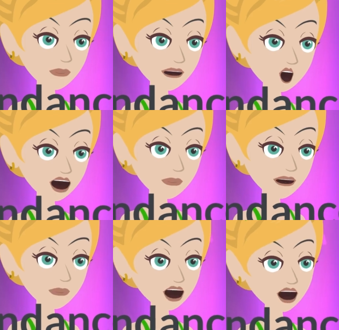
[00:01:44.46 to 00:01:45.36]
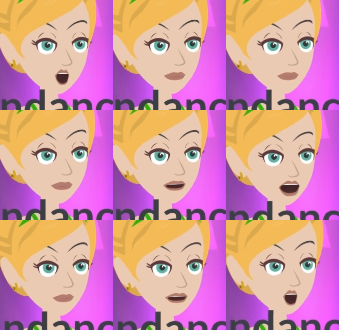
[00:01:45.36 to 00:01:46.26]
working on abundance,
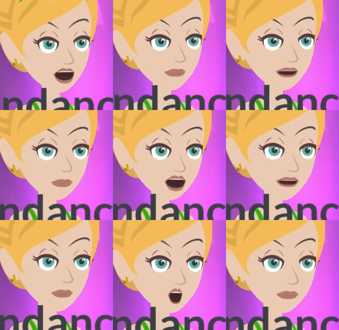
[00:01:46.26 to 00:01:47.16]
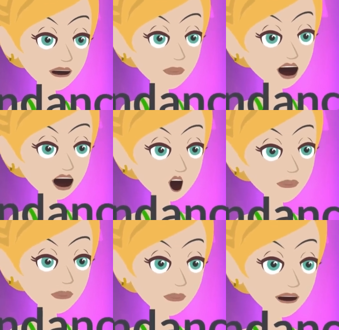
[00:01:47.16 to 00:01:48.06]
if abundance is something that is important to
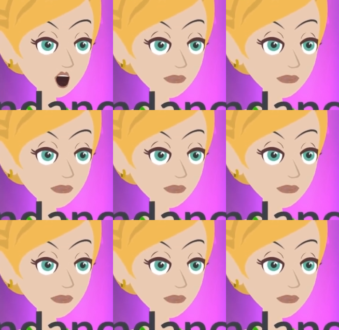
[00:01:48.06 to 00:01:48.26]
you,